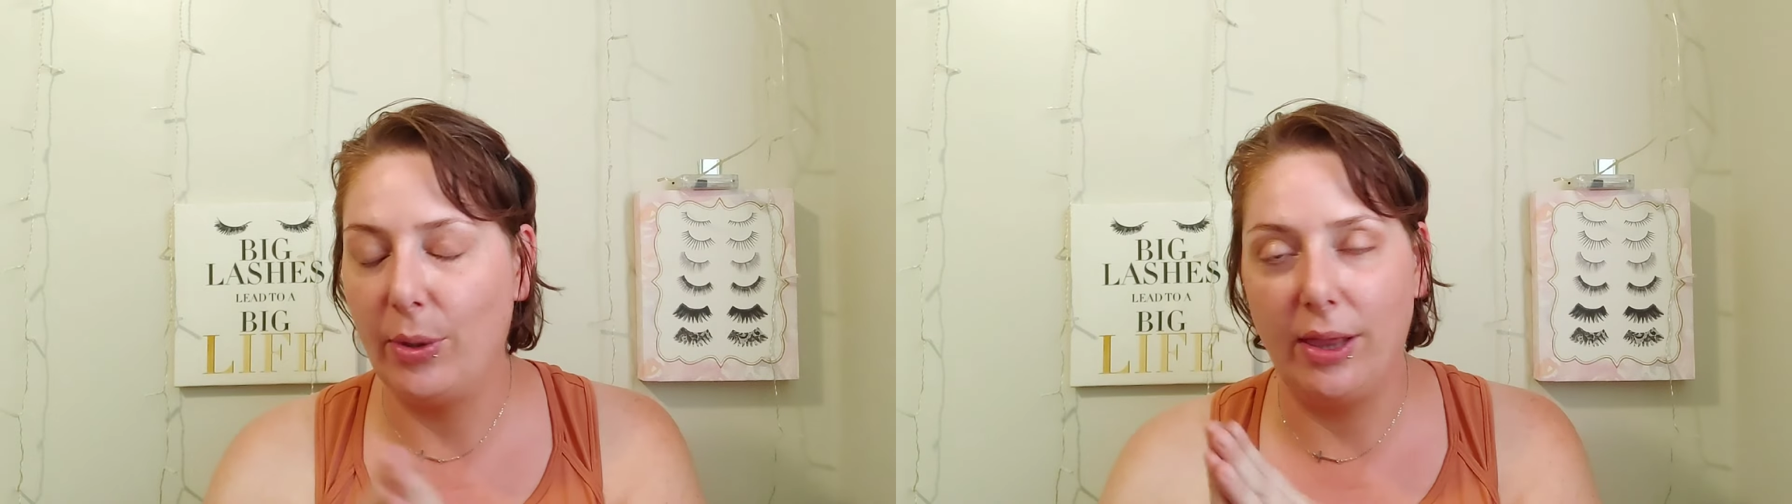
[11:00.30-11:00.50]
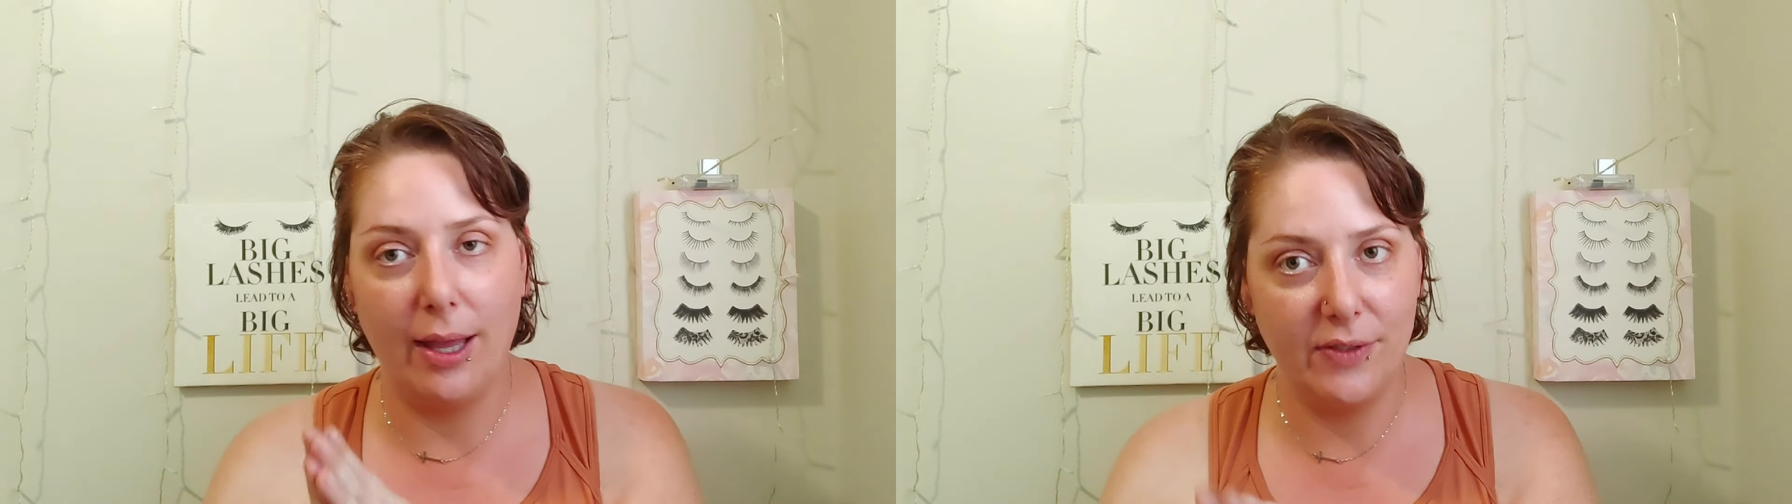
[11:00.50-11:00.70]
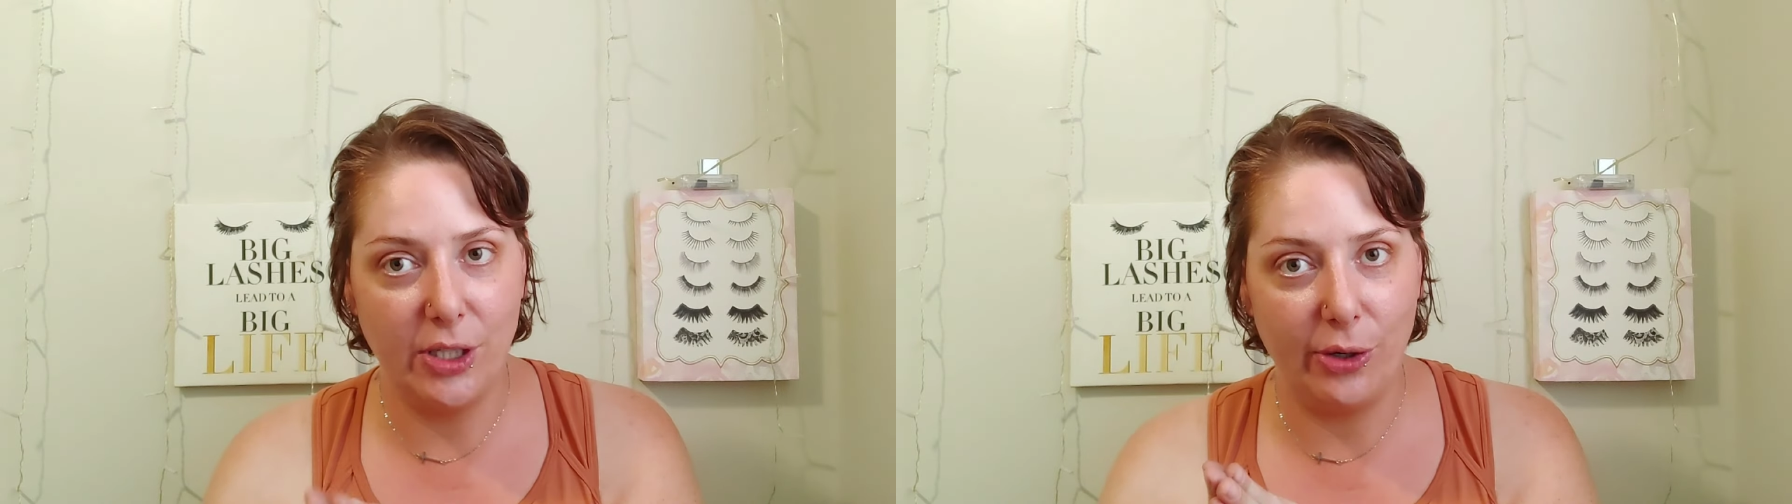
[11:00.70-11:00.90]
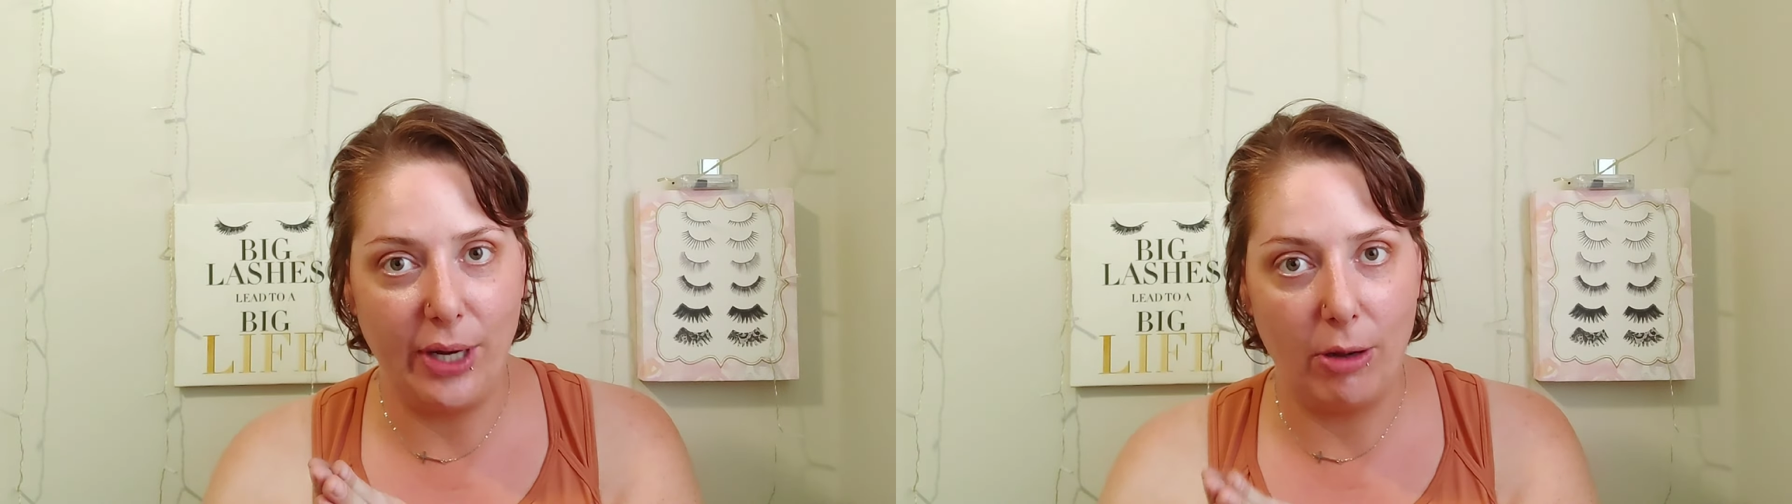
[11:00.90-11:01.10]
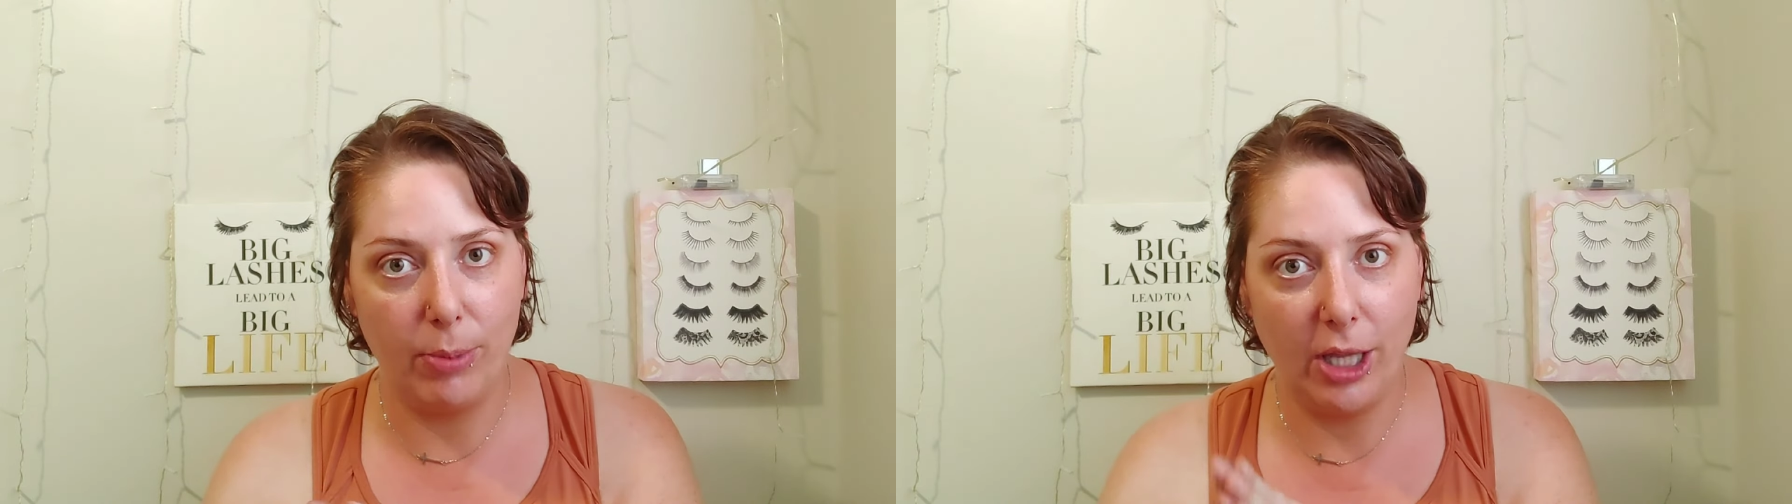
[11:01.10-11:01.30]
I would love to know
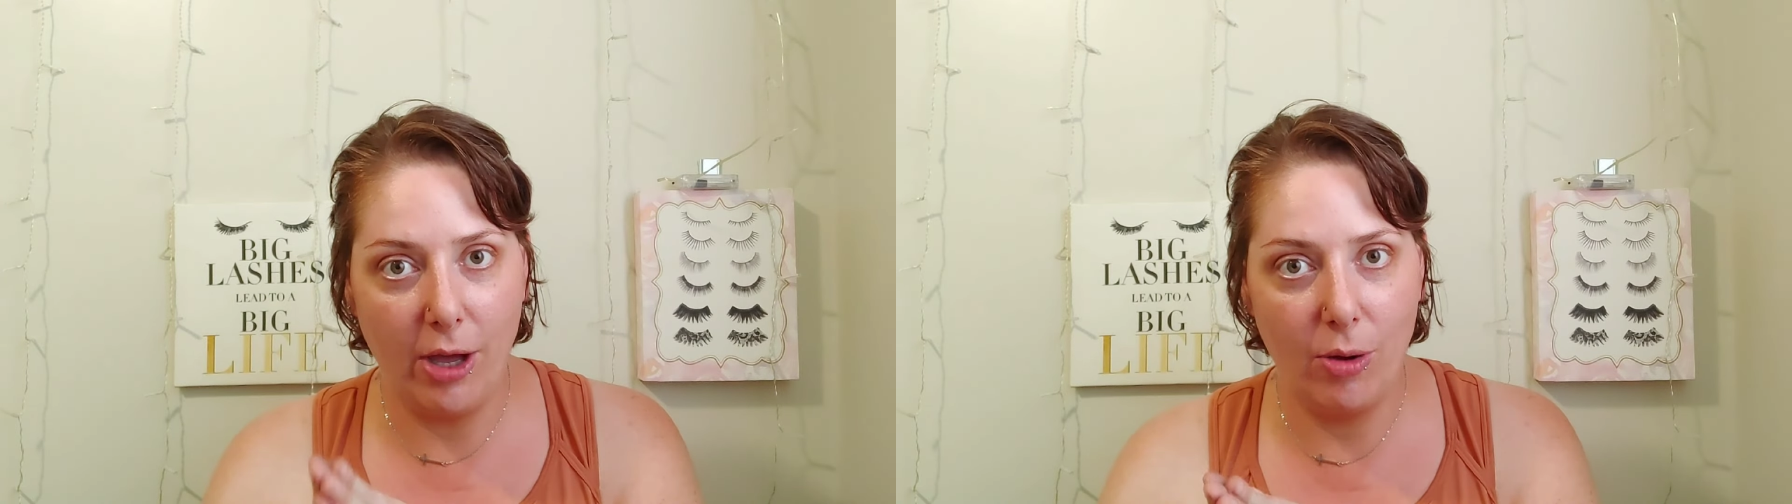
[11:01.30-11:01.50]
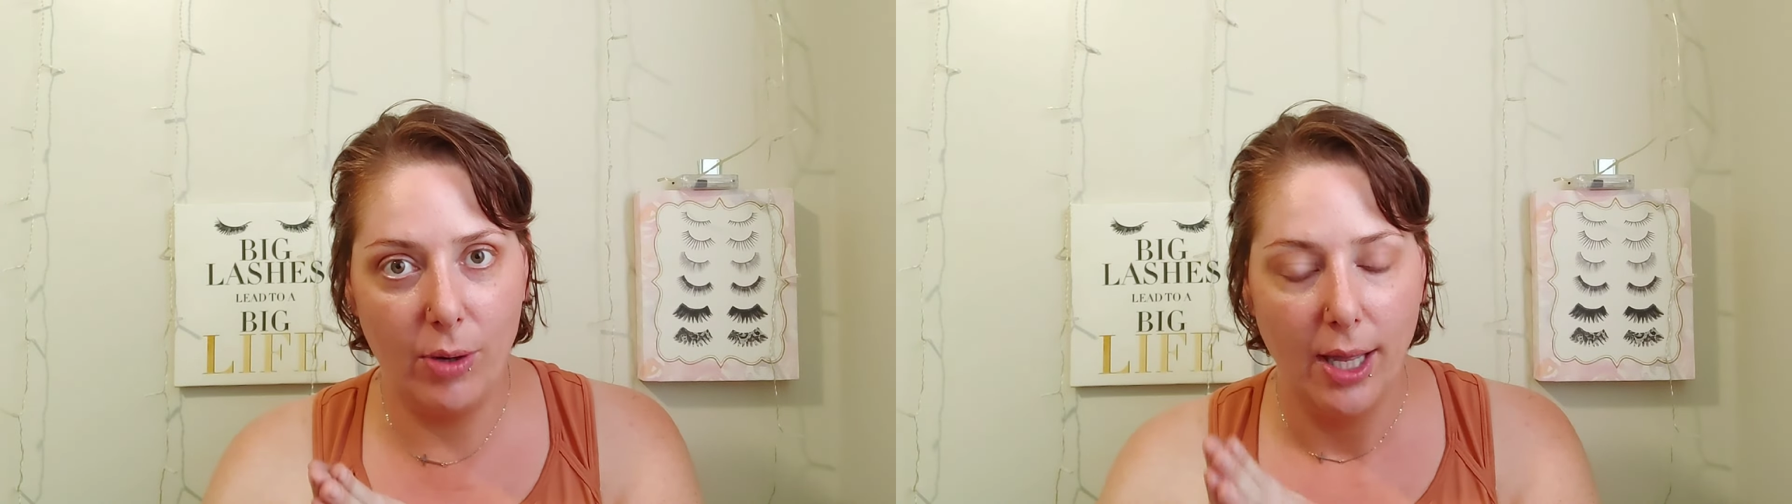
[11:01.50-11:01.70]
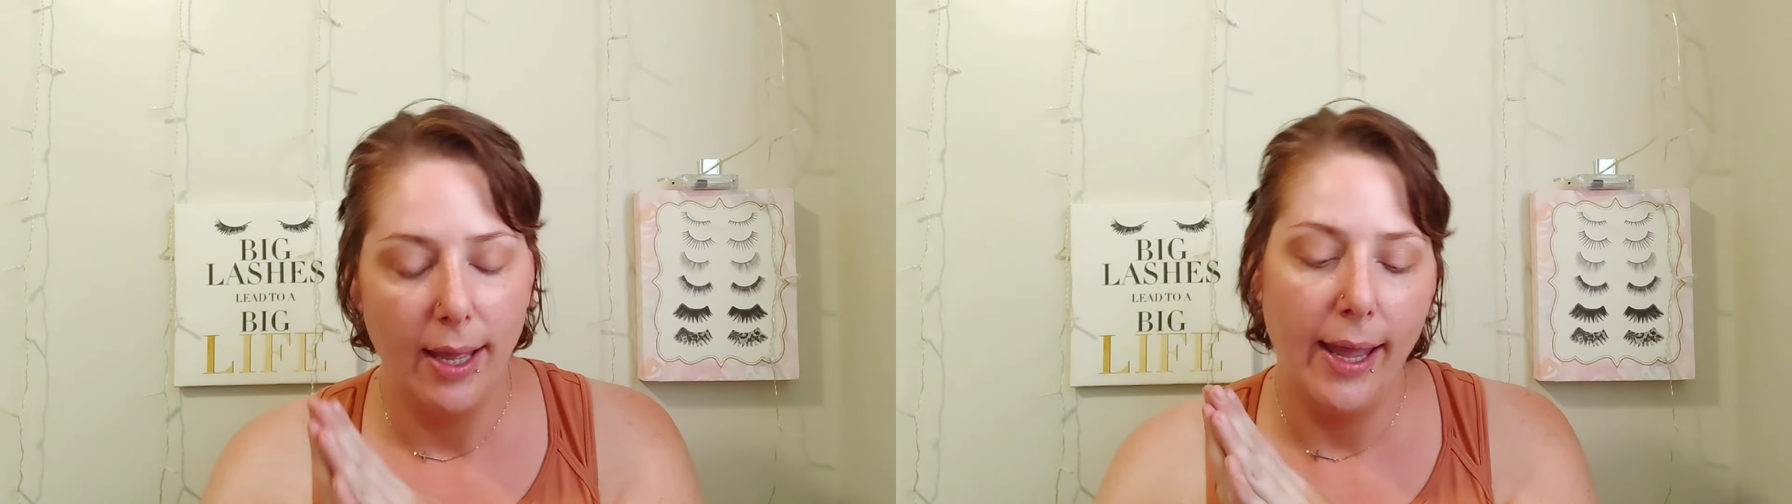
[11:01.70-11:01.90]
down below.